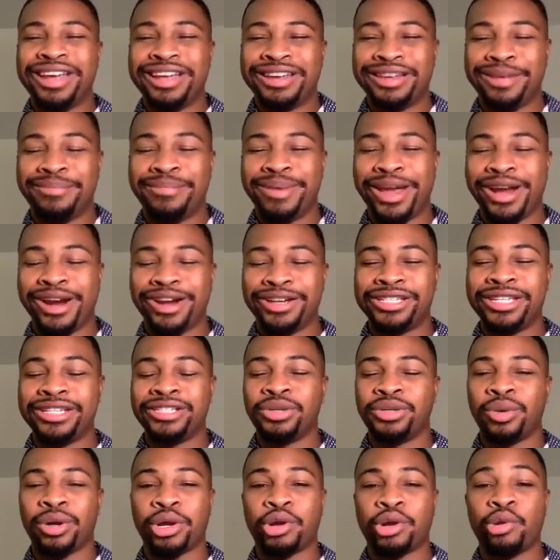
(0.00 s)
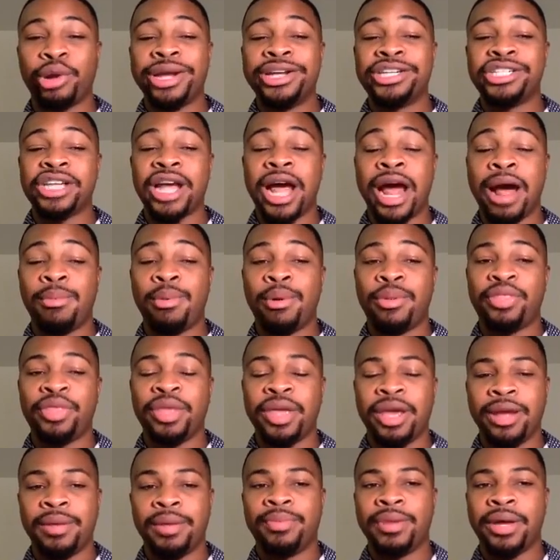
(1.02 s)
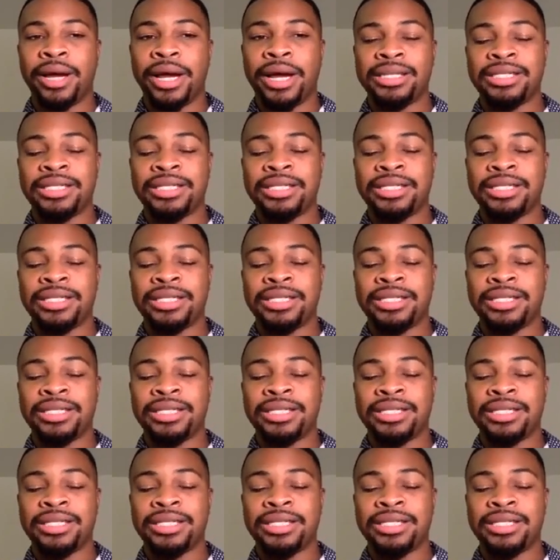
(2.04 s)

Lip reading: The Bears, he's doing a great job with them.